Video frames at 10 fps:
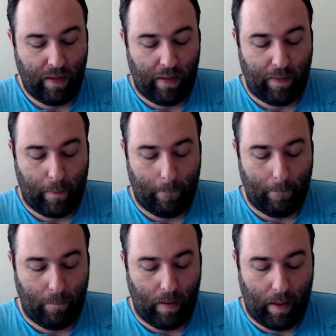And
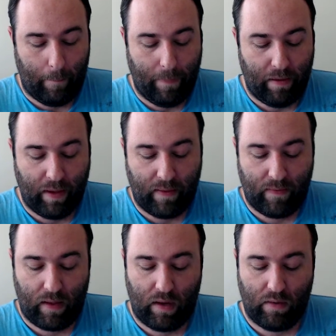then uh, Barry
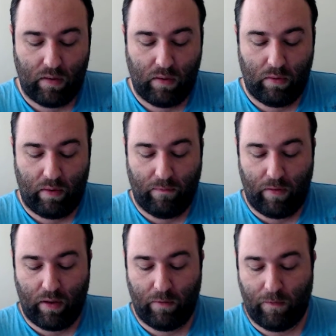gets Eddie to do a
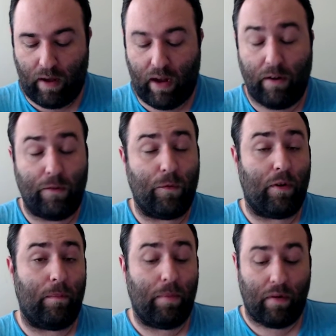video for Iris
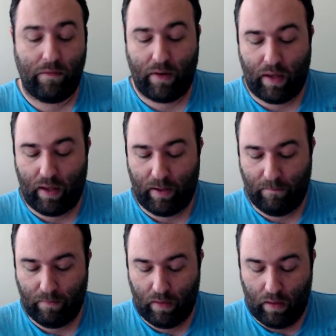for her
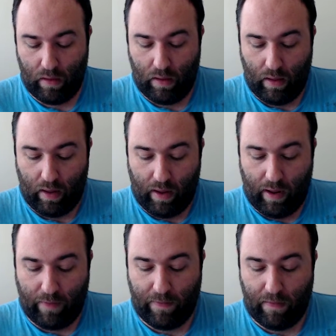birthday.
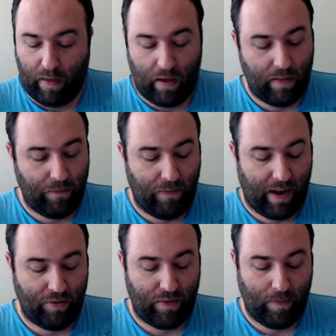And then the other
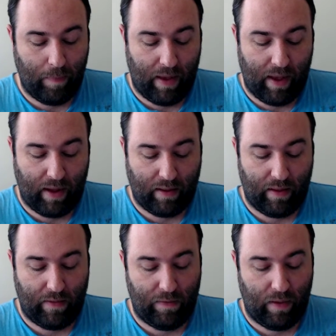flashes back,
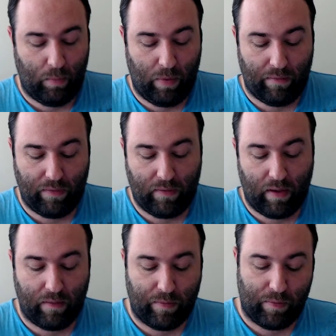and then Wells
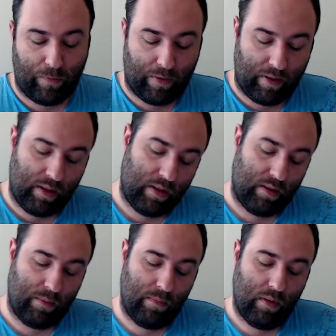covers for
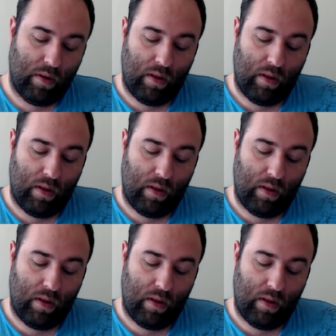him,